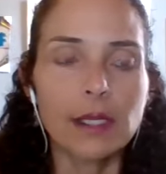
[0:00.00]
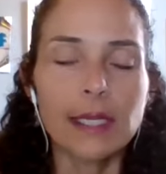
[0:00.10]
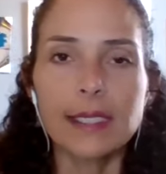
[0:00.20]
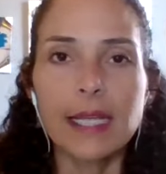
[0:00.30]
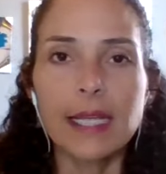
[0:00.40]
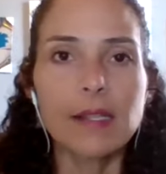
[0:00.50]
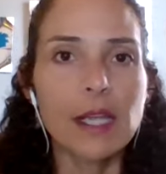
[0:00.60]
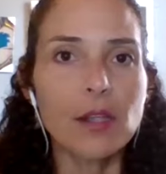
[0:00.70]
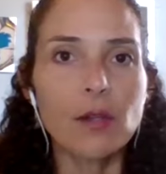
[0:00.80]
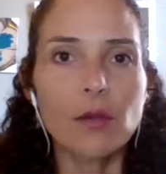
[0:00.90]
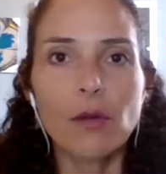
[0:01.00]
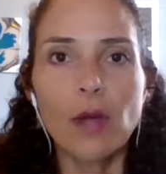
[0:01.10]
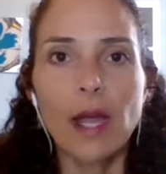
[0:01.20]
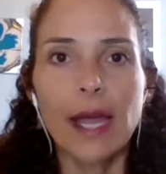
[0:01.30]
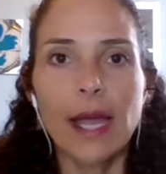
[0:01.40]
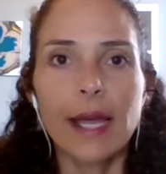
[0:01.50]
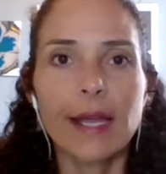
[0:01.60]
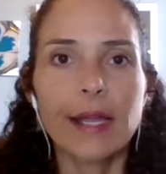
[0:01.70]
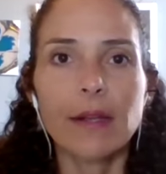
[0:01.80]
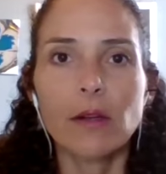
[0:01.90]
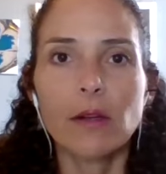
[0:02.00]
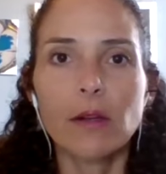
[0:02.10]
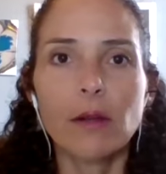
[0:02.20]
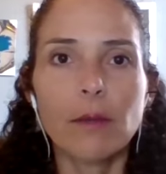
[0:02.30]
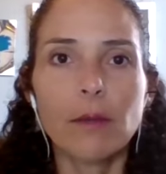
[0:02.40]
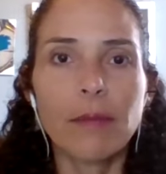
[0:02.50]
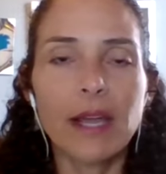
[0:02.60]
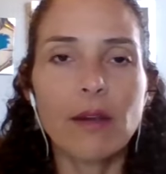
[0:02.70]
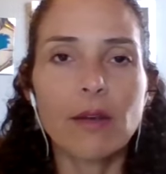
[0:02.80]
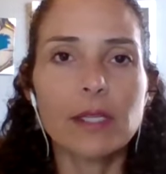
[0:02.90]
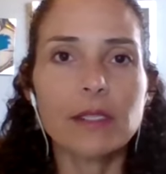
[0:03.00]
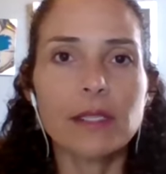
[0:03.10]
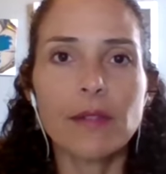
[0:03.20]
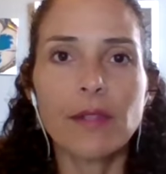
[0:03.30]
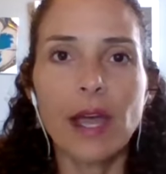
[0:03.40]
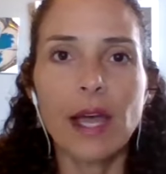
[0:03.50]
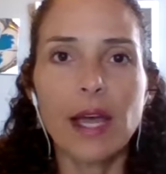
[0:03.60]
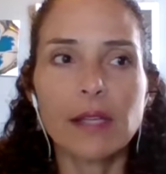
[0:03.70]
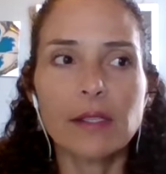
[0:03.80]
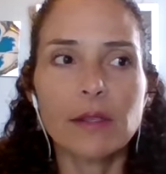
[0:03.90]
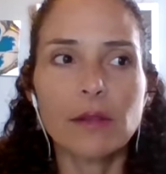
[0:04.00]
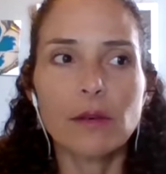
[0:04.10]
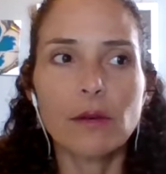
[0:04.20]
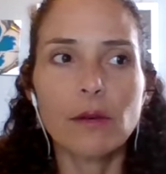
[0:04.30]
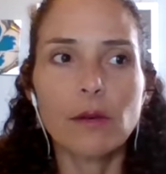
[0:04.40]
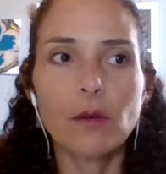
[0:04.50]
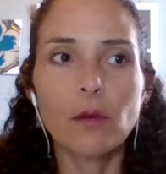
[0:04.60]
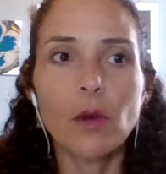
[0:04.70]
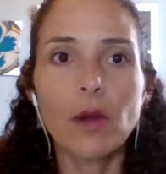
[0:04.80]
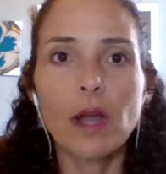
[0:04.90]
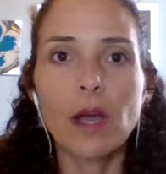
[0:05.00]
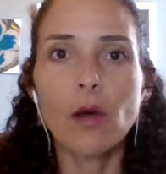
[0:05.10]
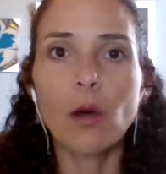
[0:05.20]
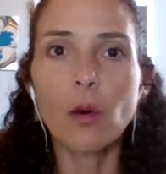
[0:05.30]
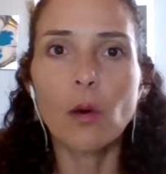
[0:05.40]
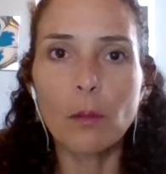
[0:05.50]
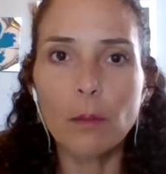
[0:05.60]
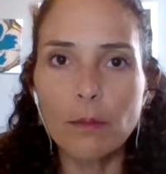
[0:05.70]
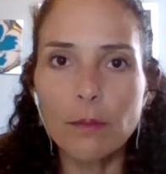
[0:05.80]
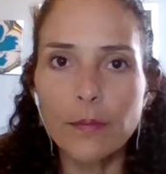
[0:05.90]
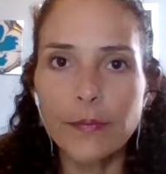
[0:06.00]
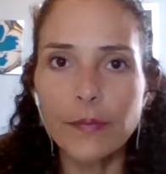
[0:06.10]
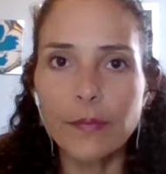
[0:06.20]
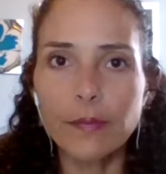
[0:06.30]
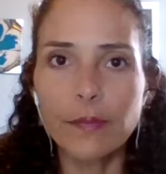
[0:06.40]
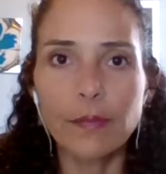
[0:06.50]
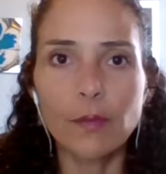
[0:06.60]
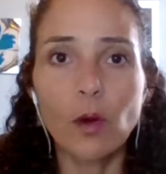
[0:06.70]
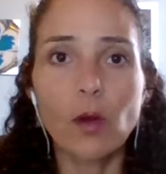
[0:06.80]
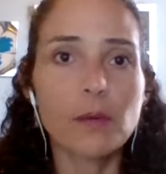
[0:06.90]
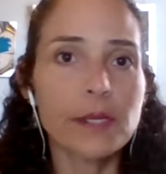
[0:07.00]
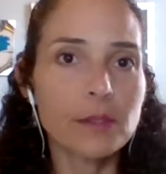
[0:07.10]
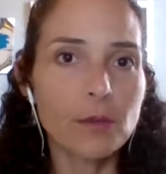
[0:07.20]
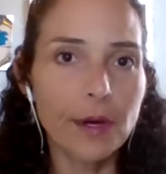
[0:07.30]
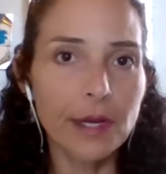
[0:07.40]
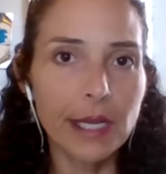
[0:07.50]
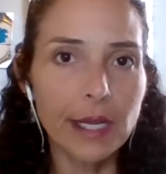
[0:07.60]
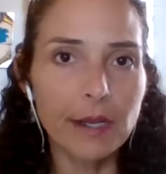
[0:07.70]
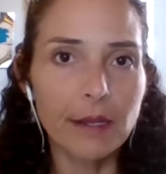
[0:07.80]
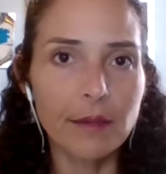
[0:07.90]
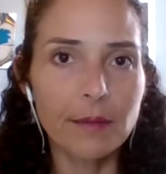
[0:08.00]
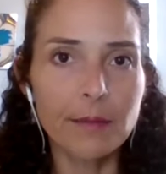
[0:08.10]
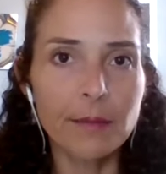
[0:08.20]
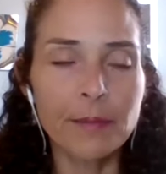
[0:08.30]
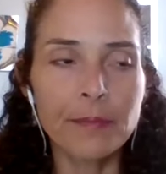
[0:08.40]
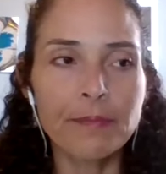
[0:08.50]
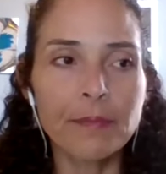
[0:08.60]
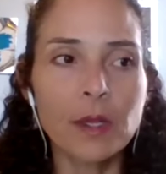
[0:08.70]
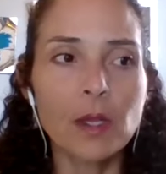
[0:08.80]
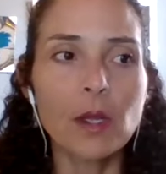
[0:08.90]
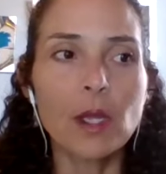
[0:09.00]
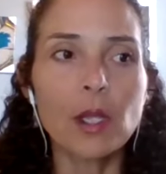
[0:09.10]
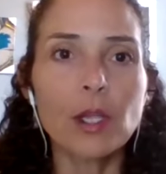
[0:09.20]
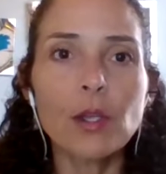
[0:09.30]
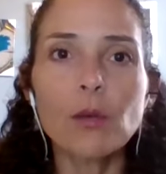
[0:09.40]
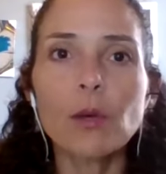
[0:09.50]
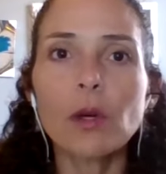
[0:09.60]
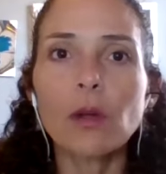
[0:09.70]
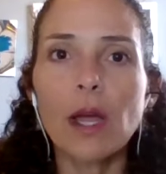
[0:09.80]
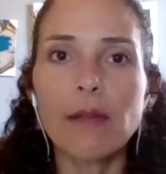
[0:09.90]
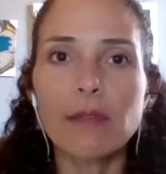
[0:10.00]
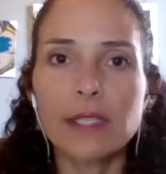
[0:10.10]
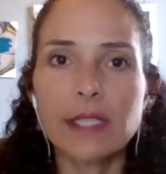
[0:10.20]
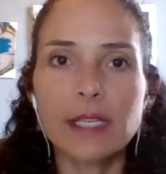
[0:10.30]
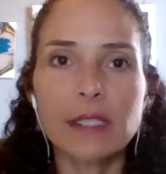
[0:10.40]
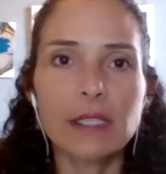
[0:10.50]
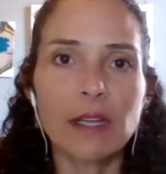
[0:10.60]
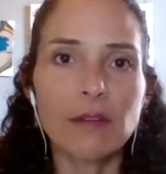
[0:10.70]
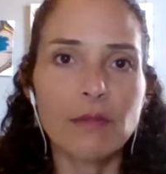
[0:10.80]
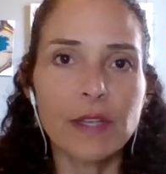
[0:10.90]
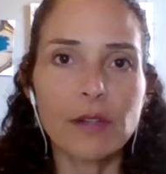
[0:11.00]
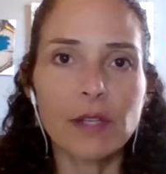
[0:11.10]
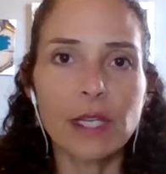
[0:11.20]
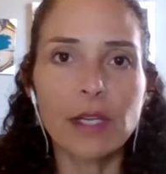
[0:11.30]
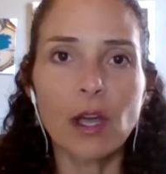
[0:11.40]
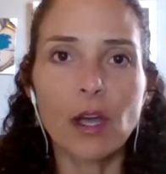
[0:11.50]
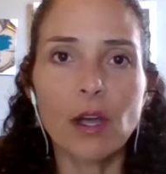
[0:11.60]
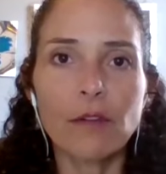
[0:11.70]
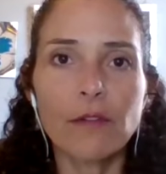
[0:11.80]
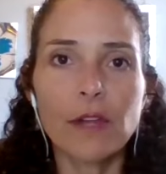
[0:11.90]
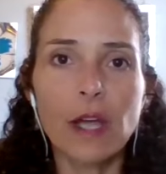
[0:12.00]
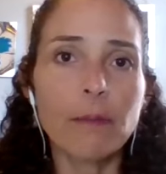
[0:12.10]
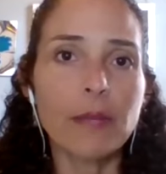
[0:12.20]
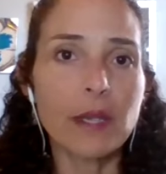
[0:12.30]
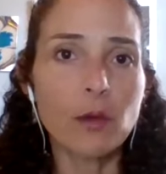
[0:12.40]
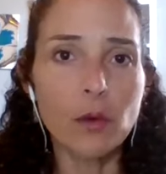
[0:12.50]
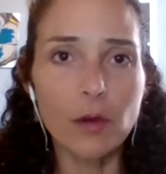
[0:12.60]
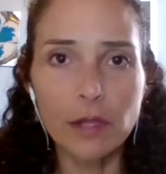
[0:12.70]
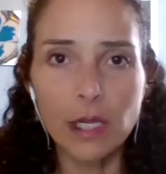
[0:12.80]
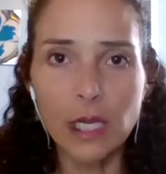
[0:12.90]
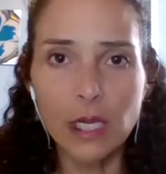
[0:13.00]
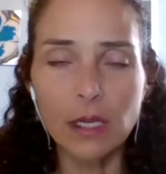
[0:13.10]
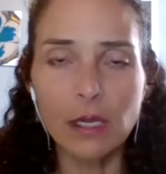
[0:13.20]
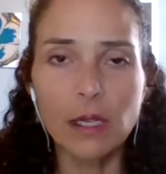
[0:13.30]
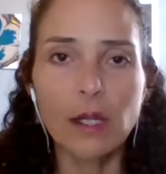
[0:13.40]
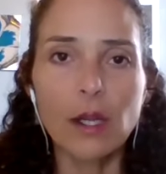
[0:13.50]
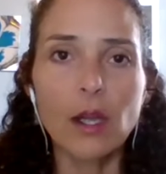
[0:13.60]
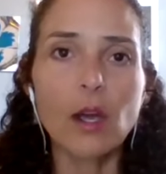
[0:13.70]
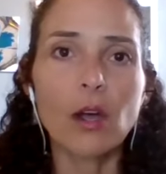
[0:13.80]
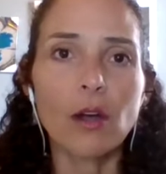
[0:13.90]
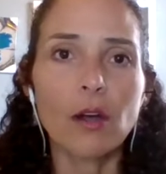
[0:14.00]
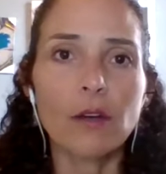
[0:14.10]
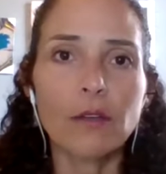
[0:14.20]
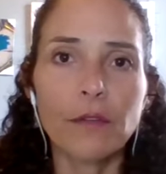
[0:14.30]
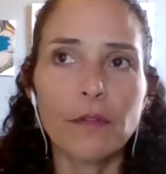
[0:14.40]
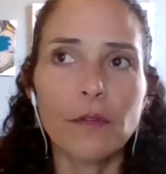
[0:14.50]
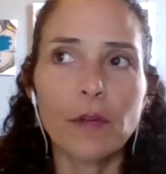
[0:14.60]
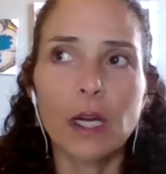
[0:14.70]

let's say that you had parents that were not home, were always working, you will have a sense and feeling of not being worthy, of